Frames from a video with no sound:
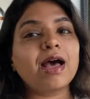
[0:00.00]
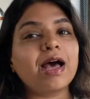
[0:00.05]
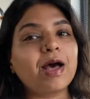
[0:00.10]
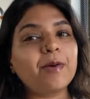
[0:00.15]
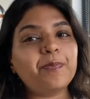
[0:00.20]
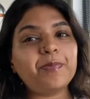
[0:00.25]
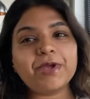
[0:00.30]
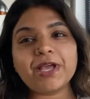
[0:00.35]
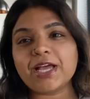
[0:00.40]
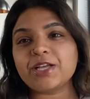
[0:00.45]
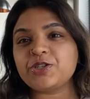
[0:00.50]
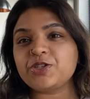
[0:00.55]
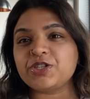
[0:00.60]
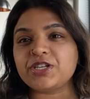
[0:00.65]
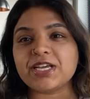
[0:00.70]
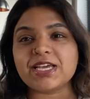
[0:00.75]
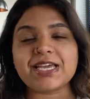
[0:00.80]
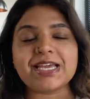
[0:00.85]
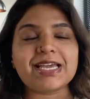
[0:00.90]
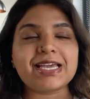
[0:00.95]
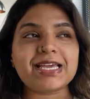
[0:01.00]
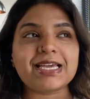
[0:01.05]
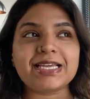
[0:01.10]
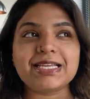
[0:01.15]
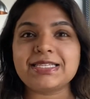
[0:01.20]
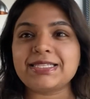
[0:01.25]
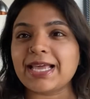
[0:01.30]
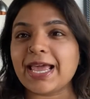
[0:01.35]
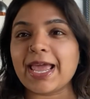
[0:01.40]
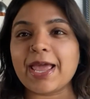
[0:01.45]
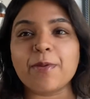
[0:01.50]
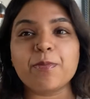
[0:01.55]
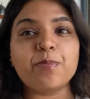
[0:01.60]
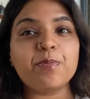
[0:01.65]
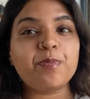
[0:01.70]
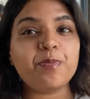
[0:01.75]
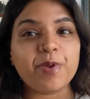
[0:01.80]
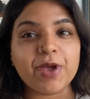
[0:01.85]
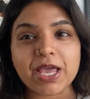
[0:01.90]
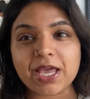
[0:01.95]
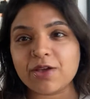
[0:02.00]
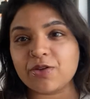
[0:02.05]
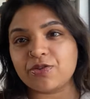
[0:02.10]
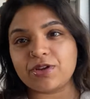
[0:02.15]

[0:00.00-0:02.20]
A PhD is a big